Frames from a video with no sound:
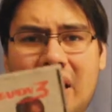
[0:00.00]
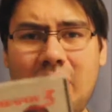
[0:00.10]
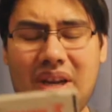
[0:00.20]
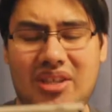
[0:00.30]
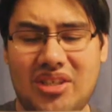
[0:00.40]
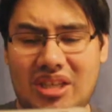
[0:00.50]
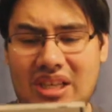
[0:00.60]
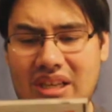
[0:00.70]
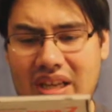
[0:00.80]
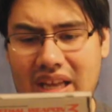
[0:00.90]
by
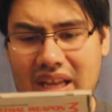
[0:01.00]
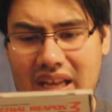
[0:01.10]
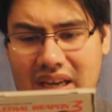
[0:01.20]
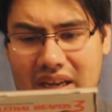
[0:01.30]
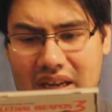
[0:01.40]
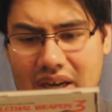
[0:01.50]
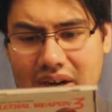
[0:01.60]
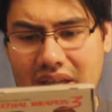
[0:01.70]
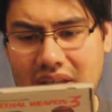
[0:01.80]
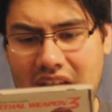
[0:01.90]
Sting and
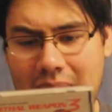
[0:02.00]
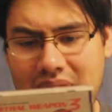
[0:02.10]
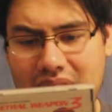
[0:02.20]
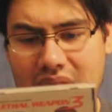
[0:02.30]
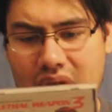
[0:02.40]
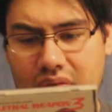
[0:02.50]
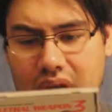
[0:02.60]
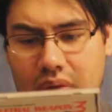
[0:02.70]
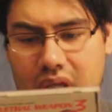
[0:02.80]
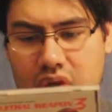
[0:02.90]
Eric Clapton, and then
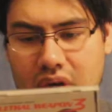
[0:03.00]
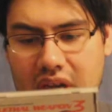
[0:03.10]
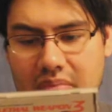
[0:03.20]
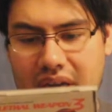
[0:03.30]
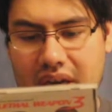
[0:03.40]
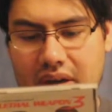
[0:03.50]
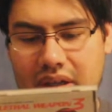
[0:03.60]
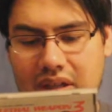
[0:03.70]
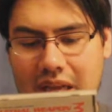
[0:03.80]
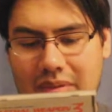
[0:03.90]
Runaway Train by
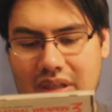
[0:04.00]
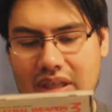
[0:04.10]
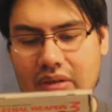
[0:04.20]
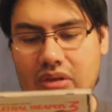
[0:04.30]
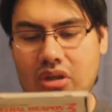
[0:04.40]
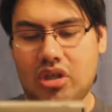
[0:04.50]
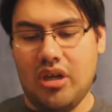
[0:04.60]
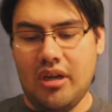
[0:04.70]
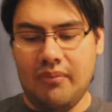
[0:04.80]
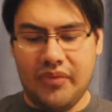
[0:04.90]
Eric Clapton and Elton
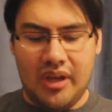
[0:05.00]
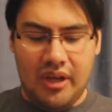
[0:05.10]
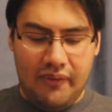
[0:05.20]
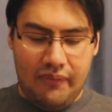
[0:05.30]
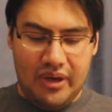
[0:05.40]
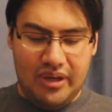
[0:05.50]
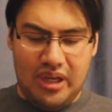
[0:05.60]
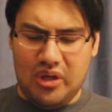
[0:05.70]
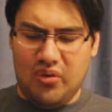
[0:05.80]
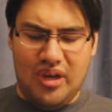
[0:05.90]
John. Very
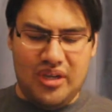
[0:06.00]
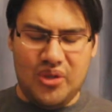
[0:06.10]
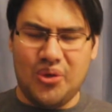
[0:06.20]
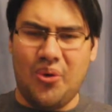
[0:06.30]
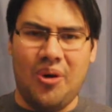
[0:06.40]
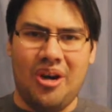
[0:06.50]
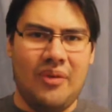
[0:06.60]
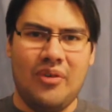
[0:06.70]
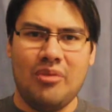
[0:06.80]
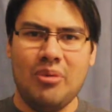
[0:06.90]
underrated score.
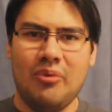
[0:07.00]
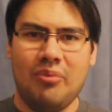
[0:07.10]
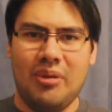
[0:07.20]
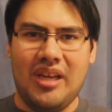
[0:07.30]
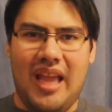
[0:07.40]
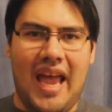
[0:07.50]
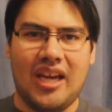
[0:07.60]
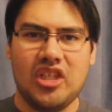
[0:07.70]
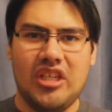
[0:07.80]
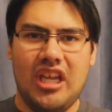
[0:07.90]
If you're in the mood for playing an
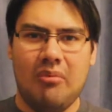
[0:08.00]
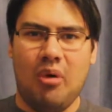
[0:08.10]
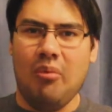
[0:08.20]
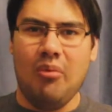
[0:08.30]
action game or